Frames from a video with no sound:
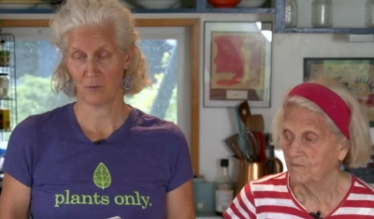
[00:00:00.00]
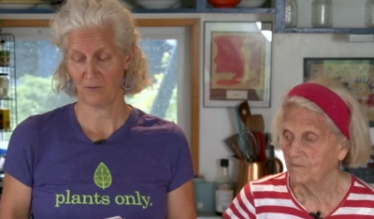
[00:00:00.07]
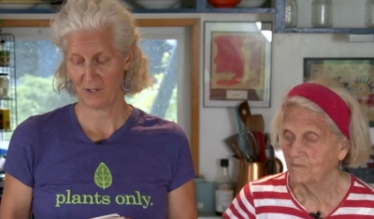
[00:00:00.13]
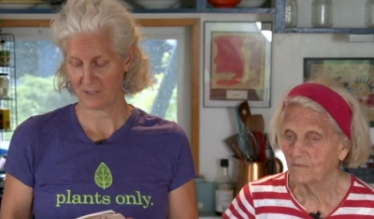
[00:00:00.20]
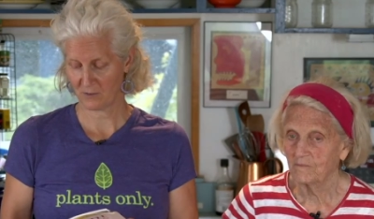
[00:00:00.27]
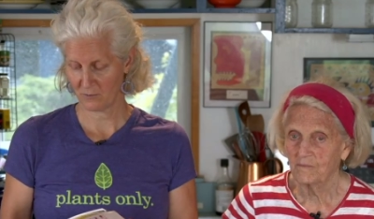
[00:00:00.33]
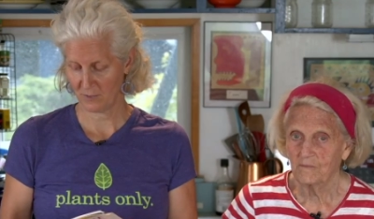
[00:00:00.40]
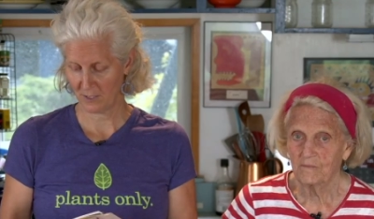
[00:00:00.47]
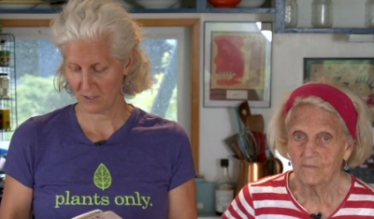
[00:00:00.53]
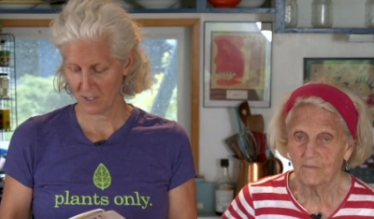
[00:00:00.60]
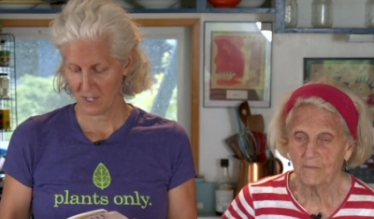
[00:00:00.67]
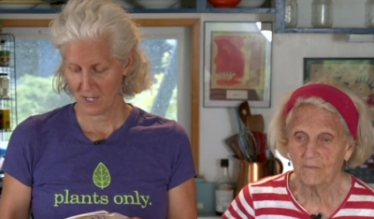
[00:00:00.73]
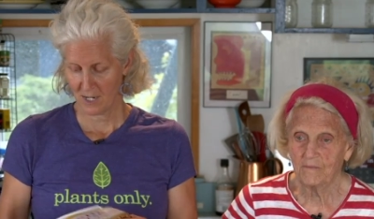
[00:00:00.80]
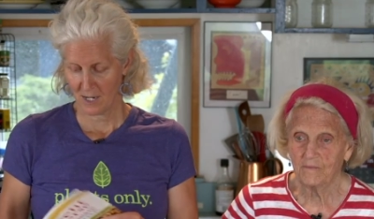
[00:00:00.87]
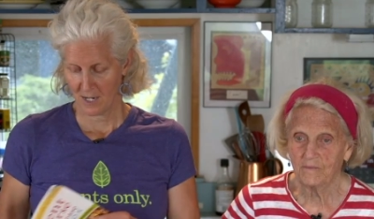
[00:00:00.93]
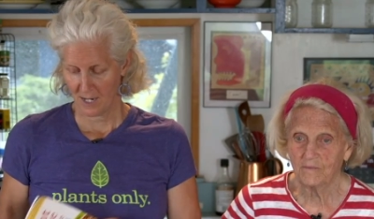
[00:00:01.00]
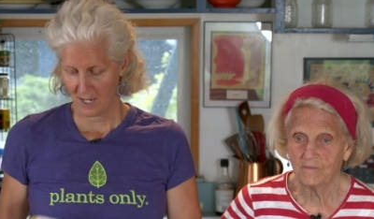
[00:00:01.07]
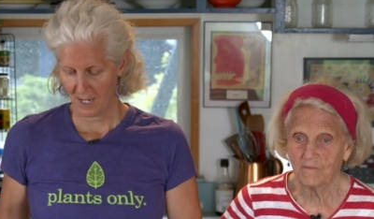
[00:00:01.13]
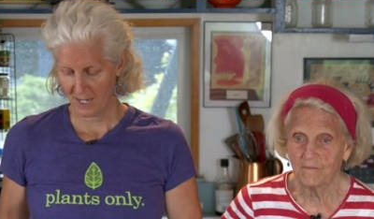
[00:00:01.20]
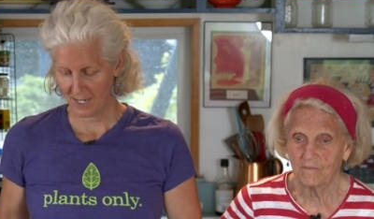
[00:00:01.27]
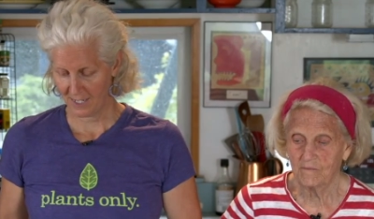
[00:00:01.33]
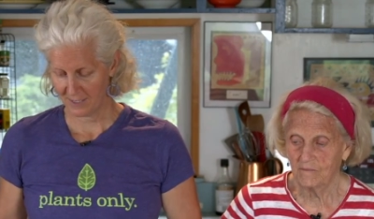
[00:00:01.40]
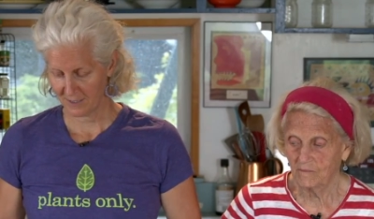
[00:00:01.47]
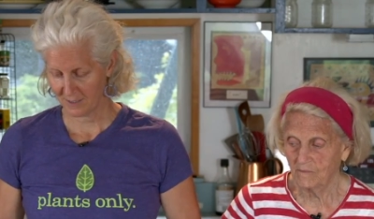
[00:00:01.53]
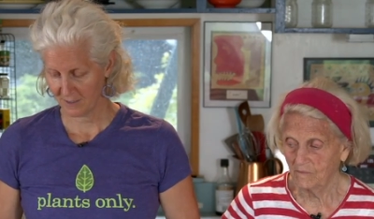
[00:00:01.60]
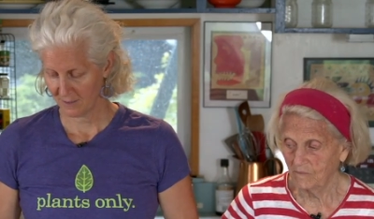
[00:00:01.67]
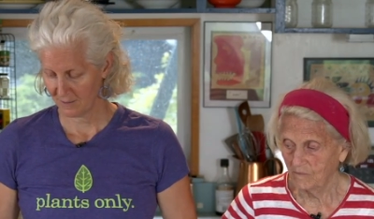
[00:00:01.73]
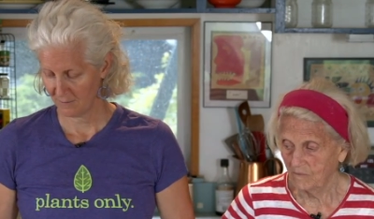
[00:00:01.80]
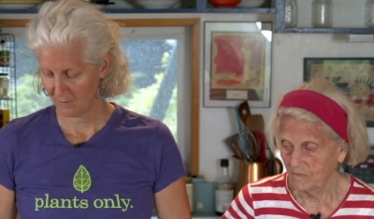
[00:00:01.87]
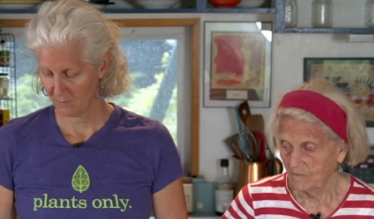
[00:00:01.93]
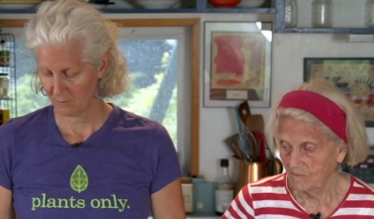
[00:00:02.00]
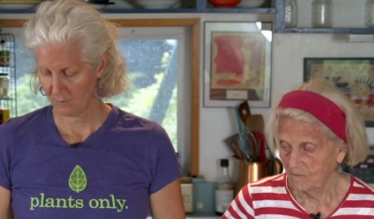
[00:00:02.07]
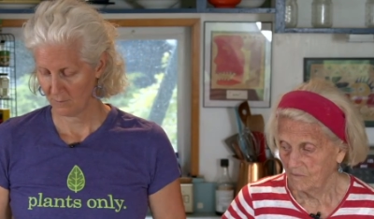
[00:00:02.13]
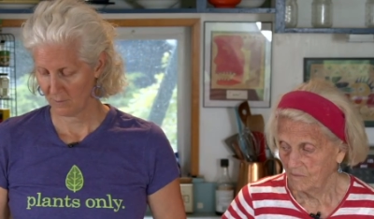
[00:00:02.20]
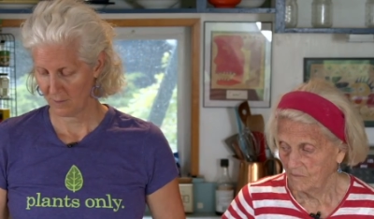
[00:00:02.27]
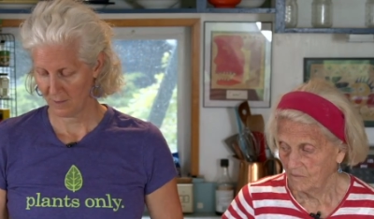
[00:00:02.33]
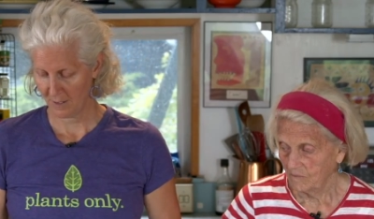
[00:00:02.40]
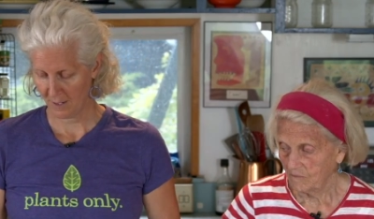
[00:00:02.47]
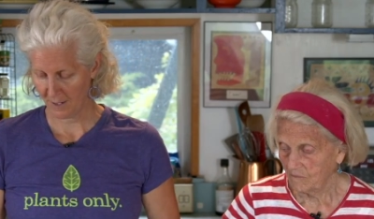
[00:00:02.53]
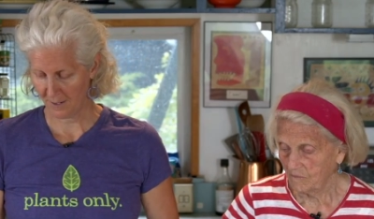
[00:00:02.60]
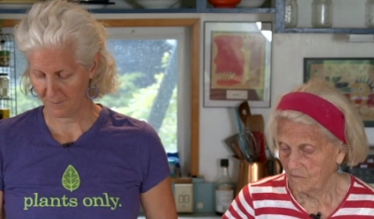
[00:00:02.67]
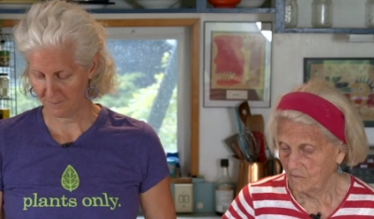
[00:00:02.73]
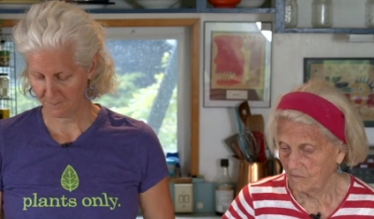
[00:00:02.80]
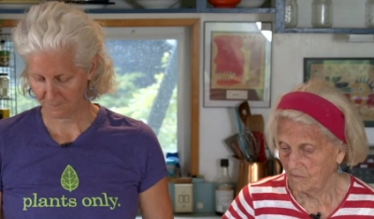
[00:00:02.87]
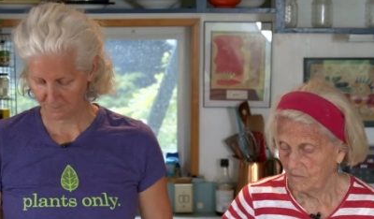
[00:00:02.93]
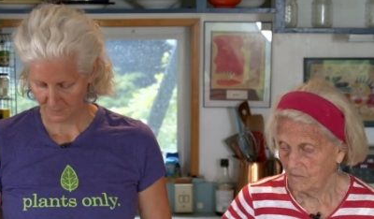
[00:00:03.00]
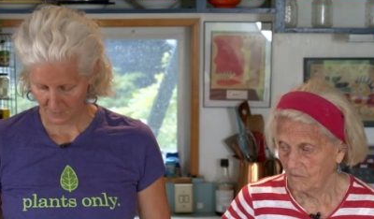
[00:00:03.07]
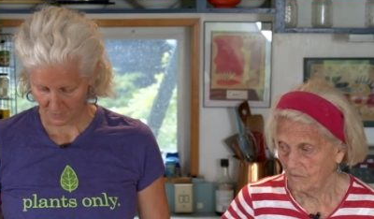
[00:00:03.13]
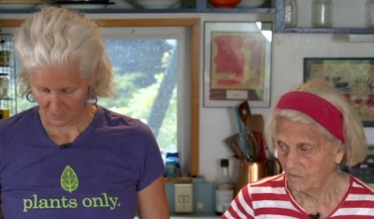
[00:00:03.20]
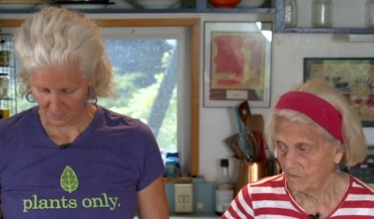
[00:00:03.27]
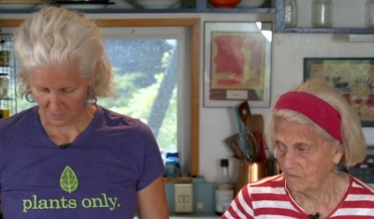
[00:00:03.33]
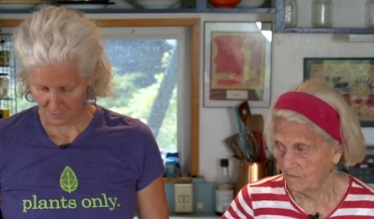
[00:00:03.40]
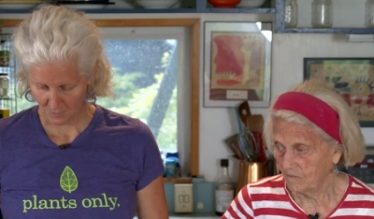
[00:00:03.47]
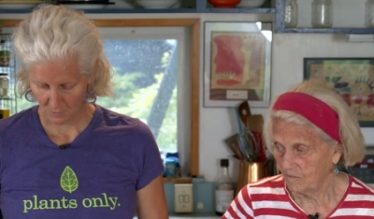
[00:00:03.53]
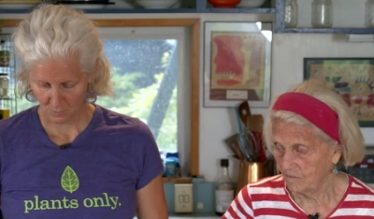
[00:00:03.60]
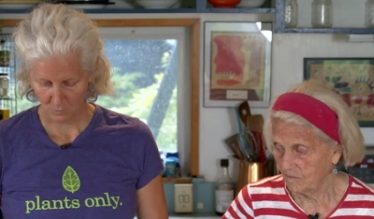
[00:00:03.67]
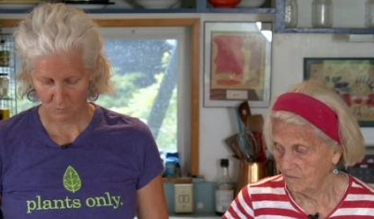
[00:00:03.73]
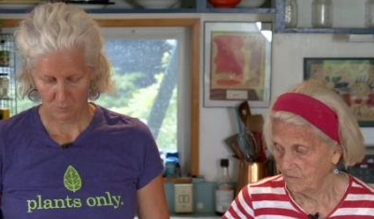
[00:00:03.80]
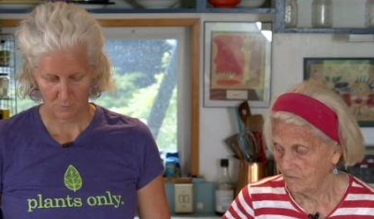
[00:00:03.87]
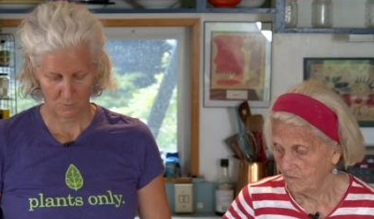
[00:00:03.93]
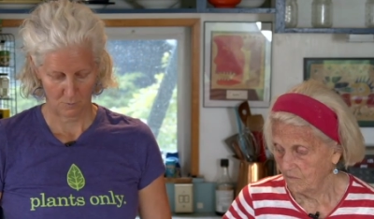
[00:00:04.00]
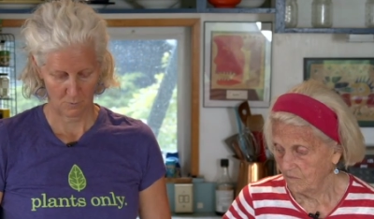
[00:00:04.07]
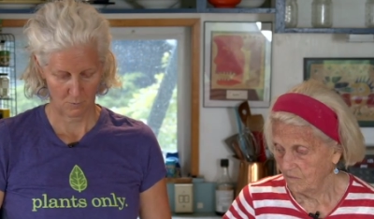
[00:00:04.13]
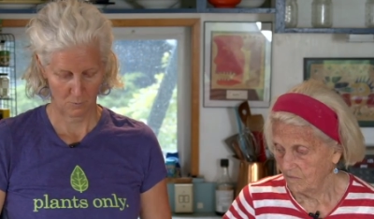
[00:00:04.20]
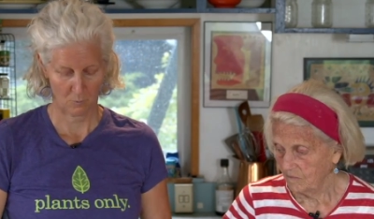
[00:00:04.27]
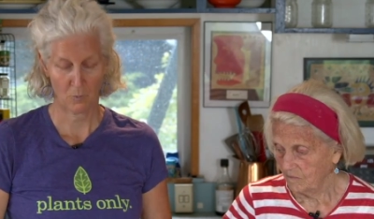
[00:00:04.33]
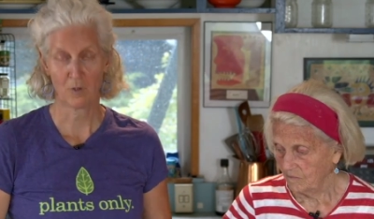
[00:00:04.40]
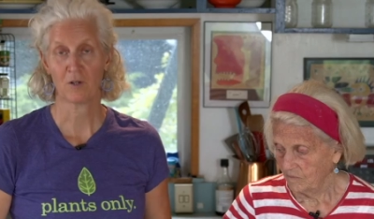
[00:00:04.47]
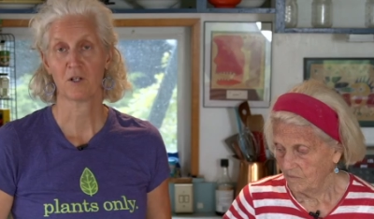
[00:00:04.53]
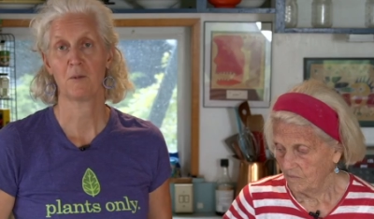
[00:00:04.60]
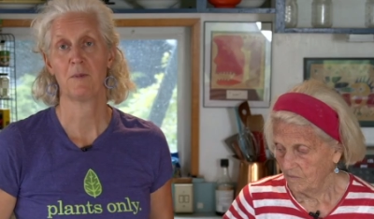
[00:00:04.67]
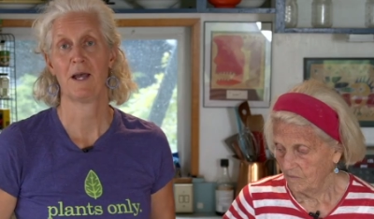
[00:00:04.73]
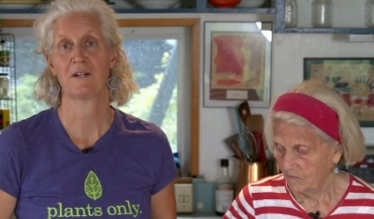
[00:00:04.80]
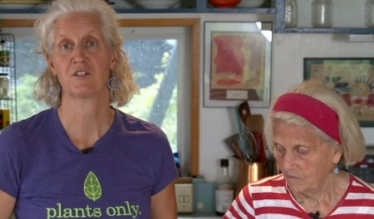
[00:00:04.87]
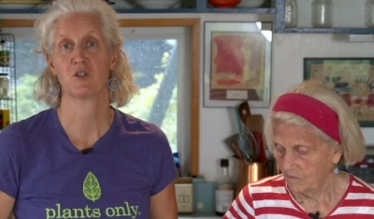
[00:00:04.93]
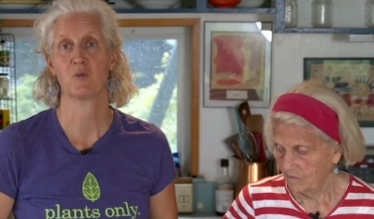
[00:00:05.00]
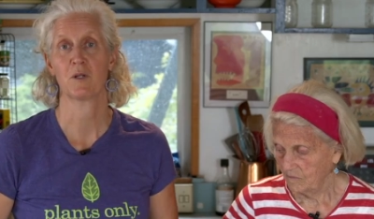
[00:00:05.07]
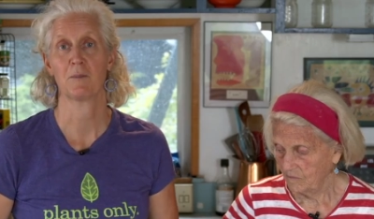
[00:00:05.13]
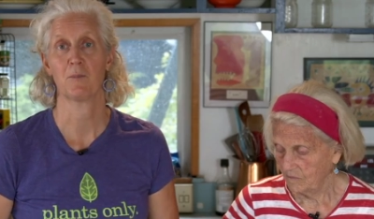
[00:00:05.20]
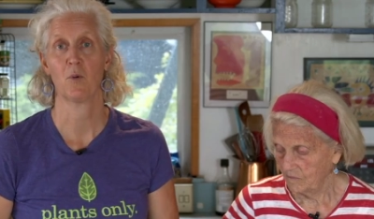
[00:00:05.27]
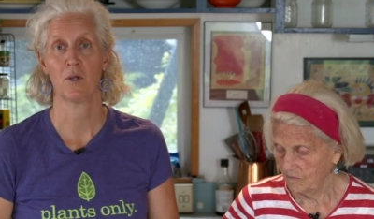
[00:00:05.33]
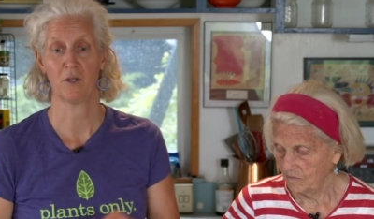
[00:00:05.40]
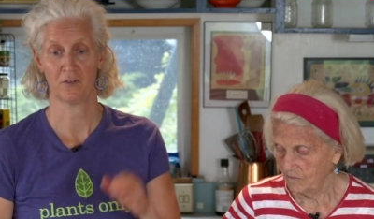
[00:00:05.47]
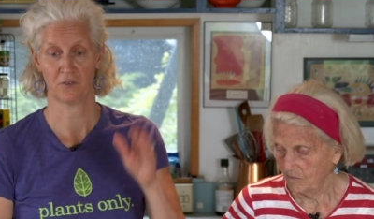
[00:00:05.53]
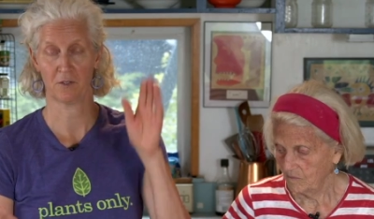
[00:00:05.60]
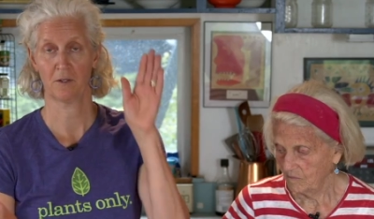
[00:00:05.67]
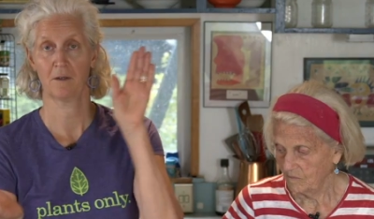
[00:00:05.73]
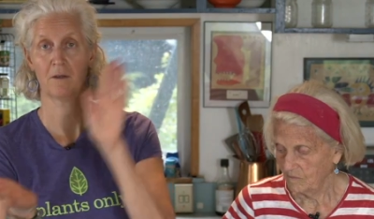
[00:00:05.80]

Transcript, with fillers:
Speaker 1: faster there. And um, we're going to come back to you when it boils.